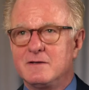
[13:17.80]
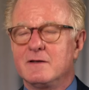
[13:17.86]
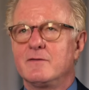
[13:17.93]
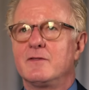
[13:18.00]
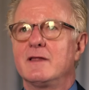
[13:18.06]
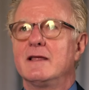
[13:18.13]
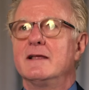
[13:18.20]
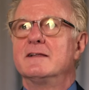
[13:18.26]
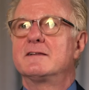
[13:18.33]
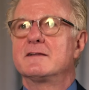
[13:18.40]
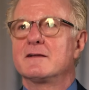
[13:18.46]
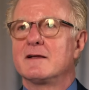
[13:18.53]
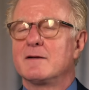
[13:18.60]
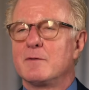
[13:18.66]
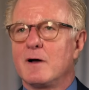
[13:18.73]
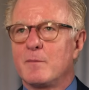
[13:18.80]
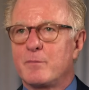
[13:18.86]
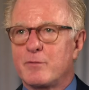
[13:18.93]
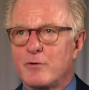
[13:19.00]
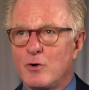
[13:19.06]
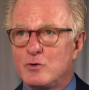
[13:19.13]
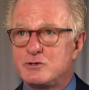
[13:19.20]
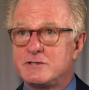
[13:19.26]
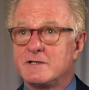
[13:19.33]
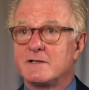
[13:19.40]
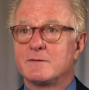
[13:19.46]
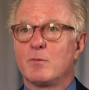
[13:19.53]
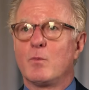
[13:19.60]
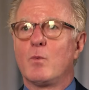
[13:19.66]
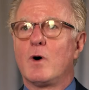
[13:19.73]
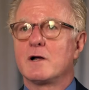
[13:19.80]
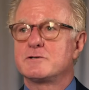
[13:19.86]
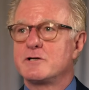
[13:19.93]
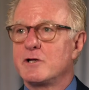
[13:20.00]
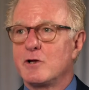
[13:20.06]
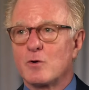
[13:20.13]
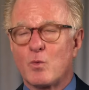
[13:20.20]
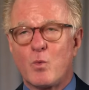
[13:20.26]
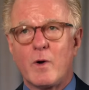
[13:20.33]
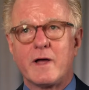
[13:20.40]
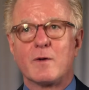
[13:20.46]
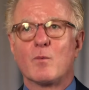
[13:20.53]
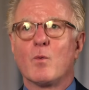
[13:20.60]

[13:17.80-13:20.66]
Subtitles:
these approaches, watching your weight,